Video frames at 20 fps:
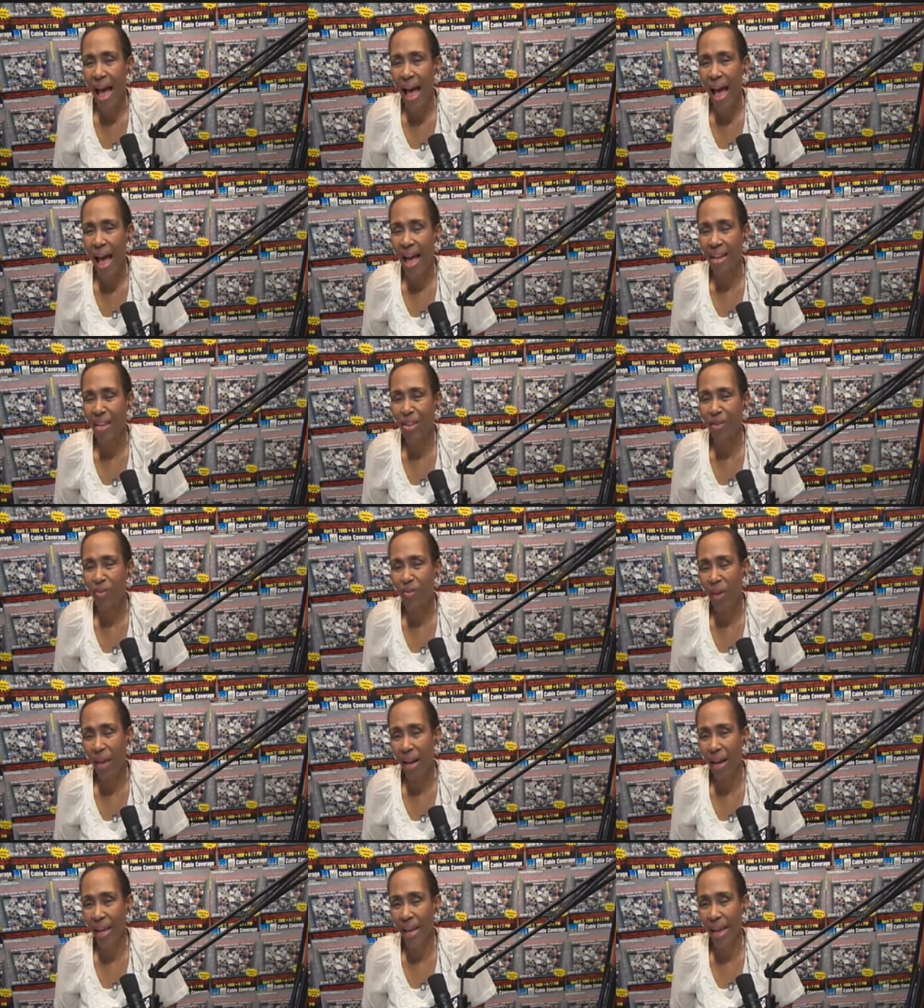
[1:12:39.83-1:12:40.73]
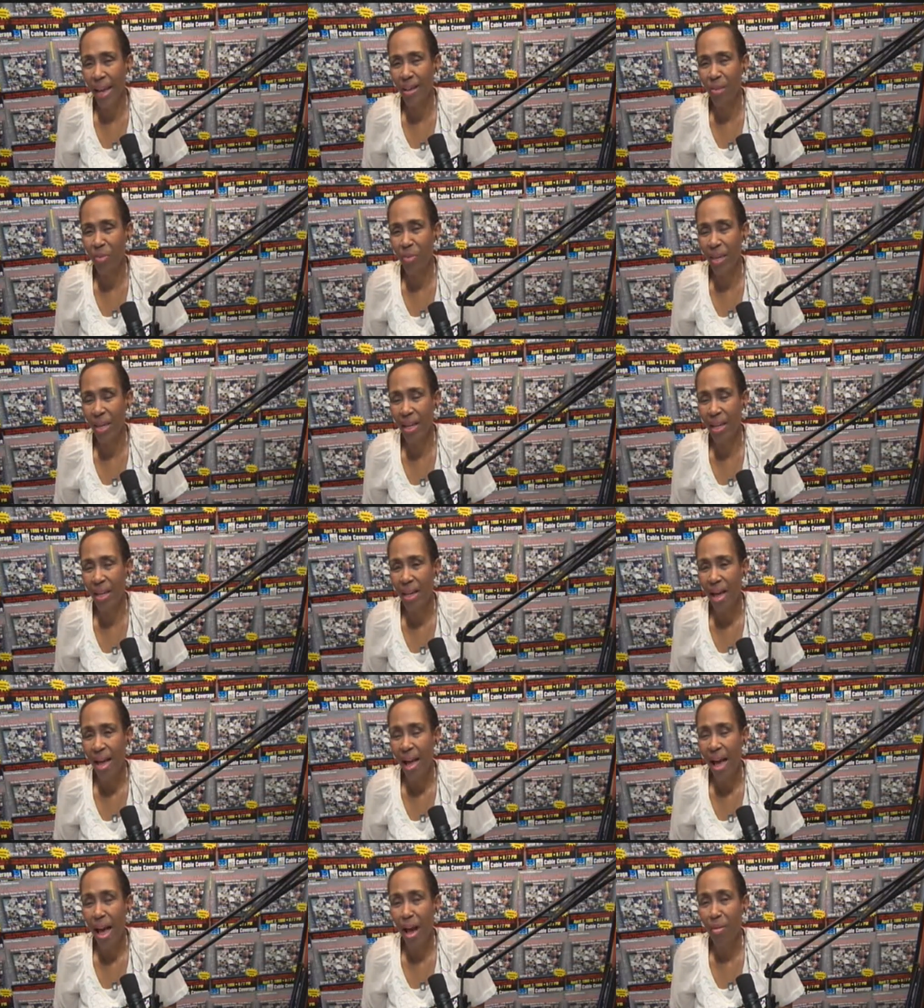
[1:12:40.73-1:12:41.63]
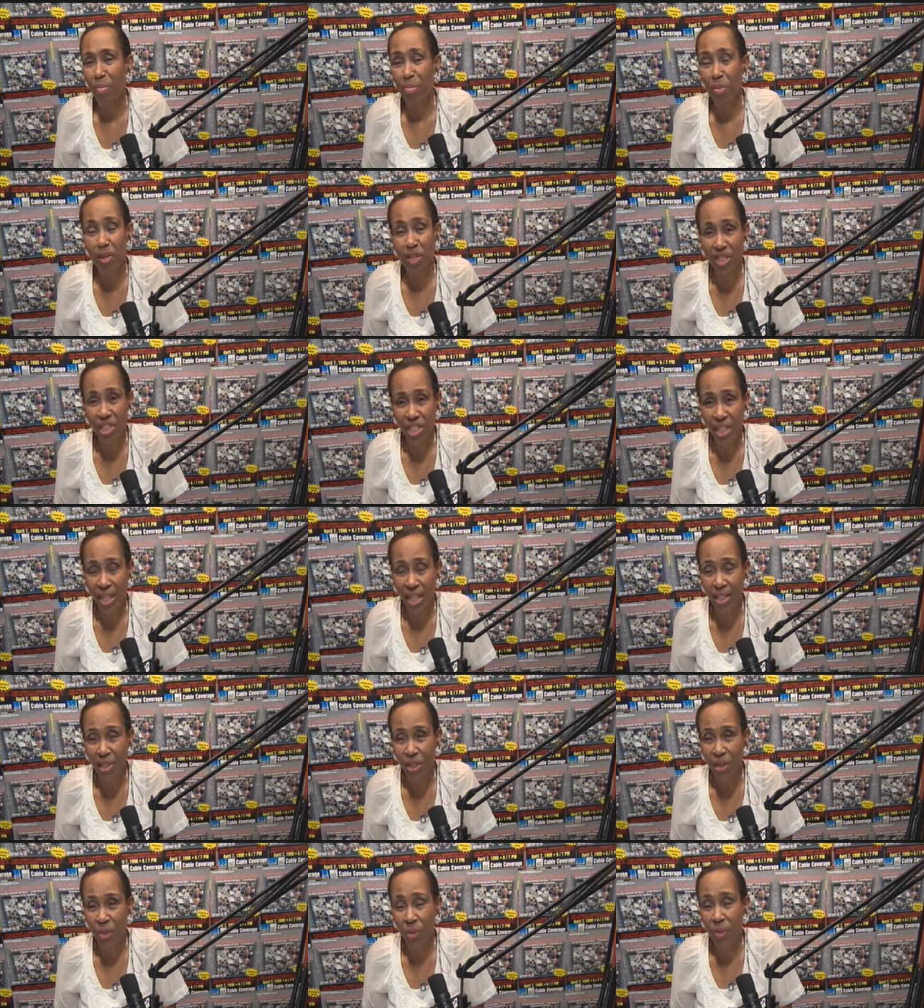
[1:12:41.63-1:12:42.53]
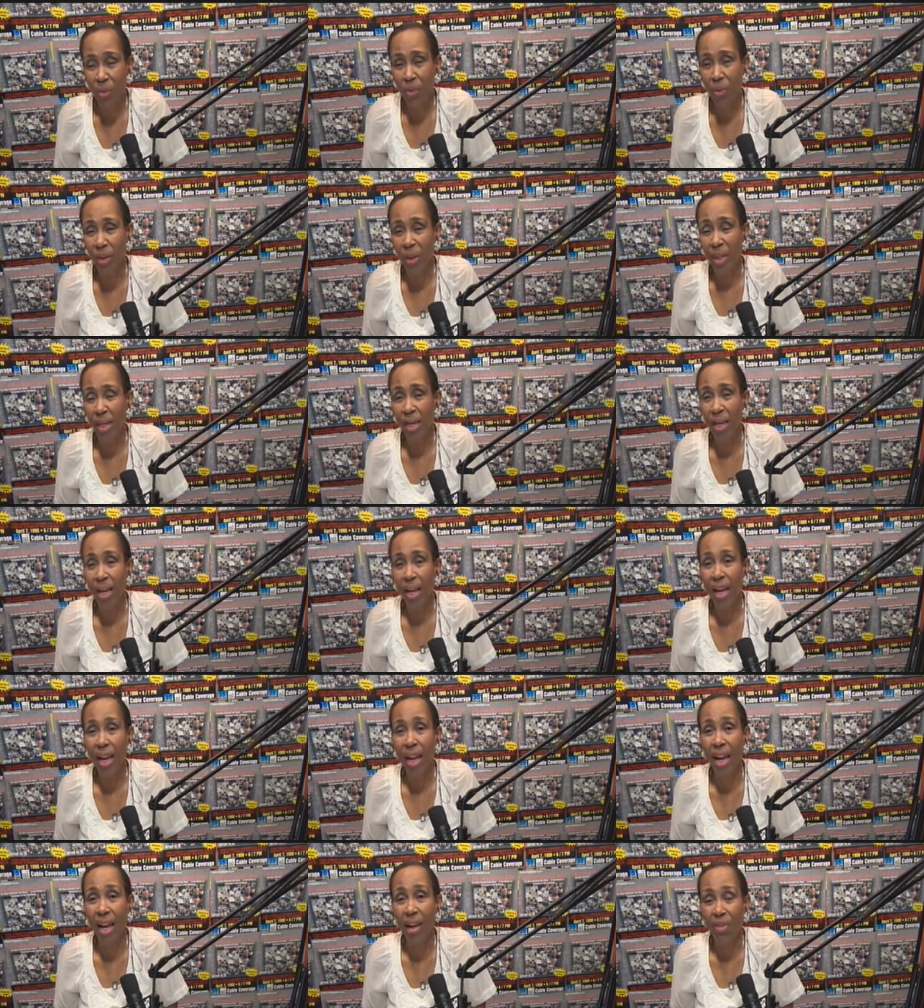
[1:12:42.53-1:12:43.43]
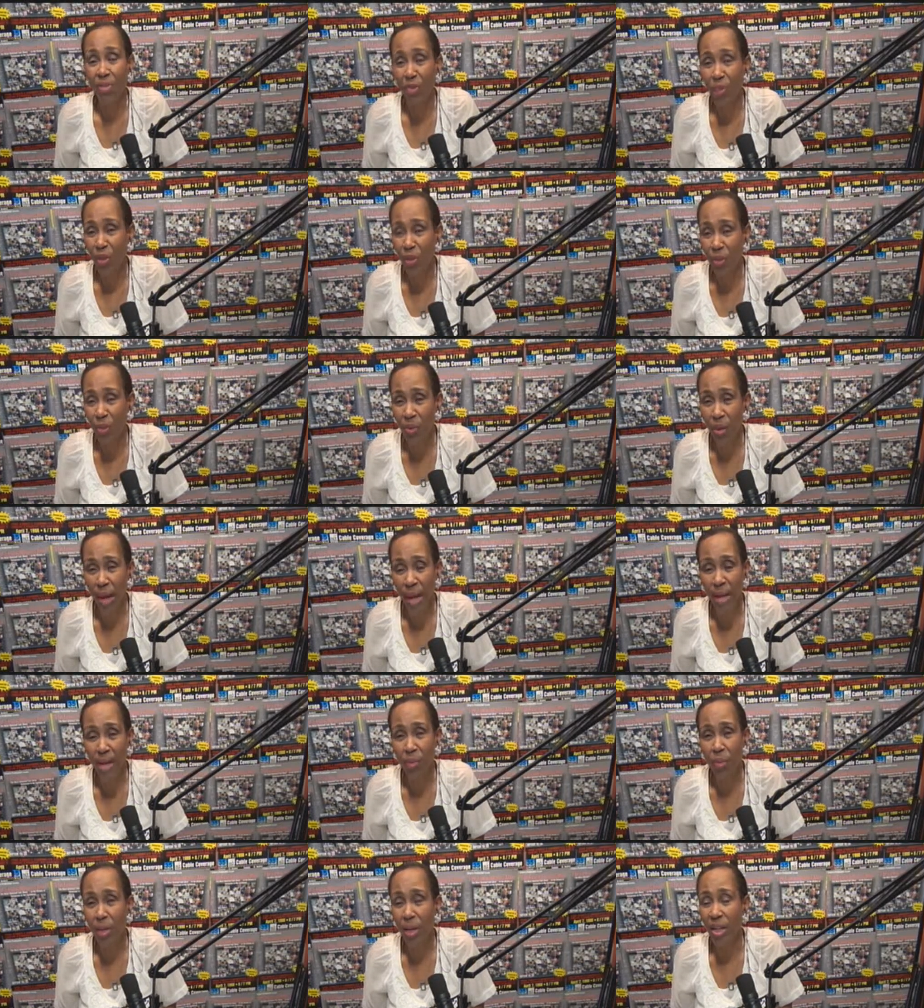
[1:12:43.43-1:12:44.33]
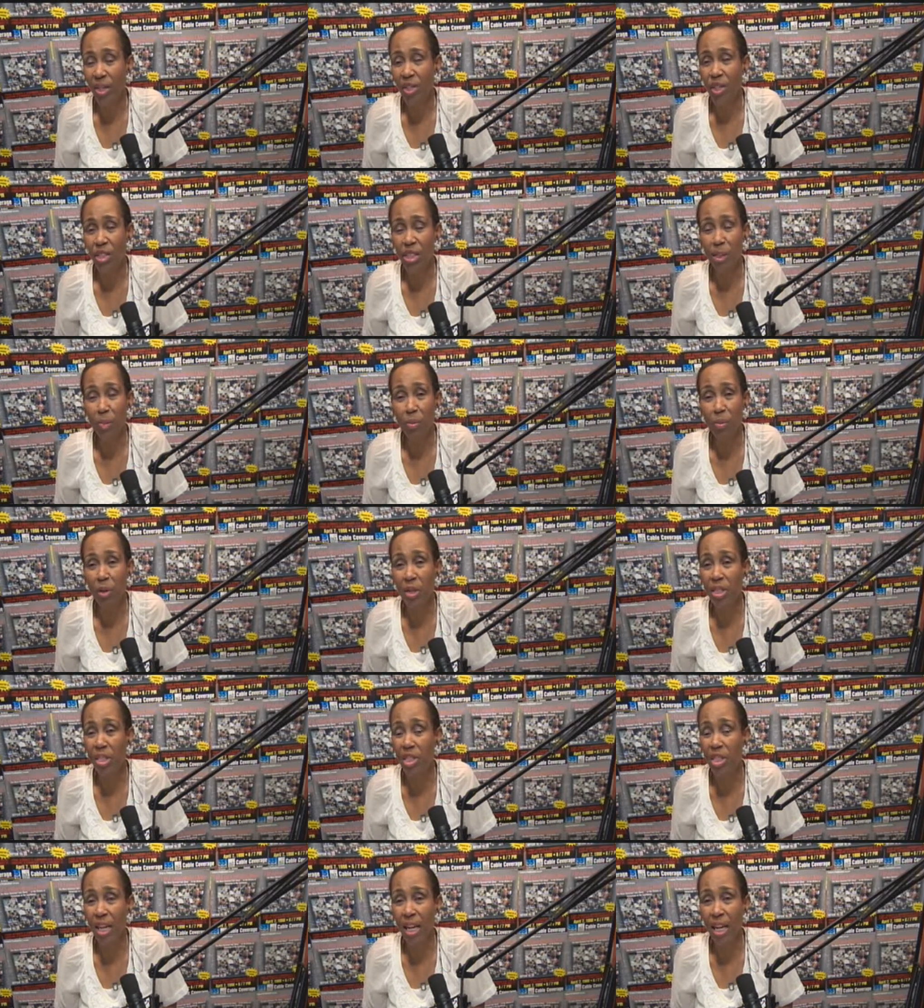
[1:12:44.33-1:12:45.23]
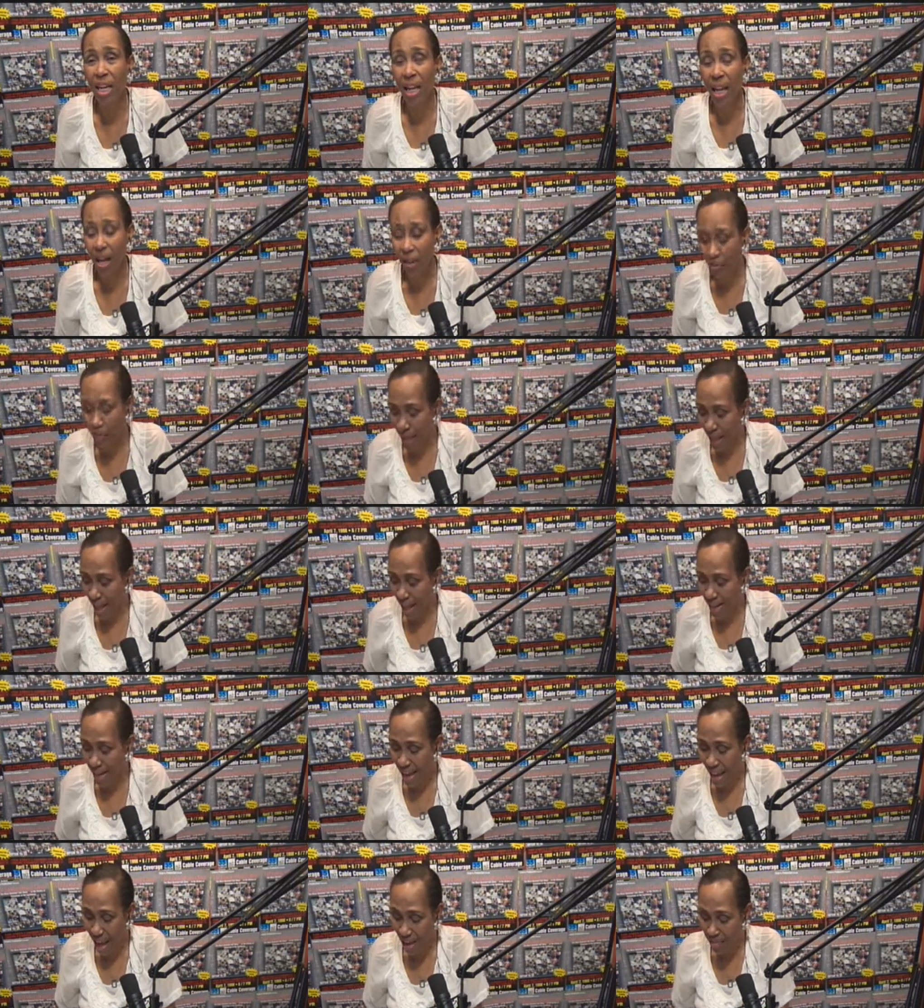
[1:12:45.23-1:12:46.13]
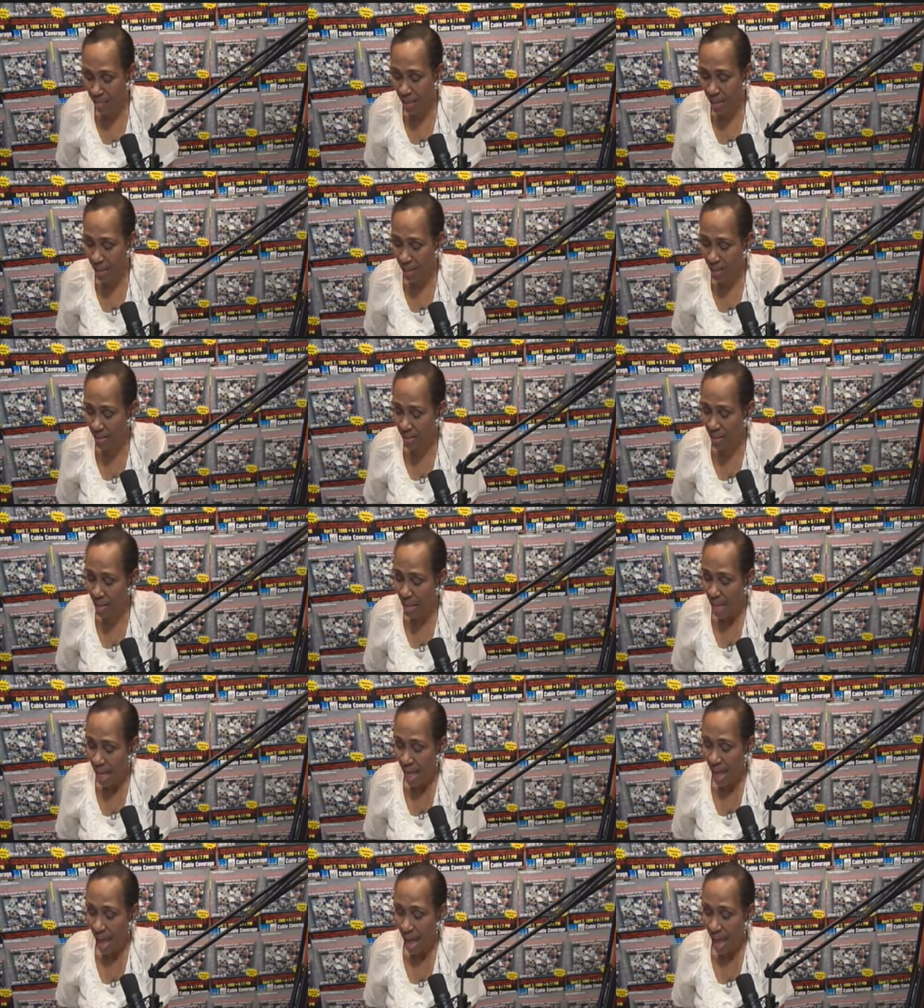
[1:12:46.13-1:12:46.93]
And uh, again, we appreciate you. We love you and we are just preaching love and happiness.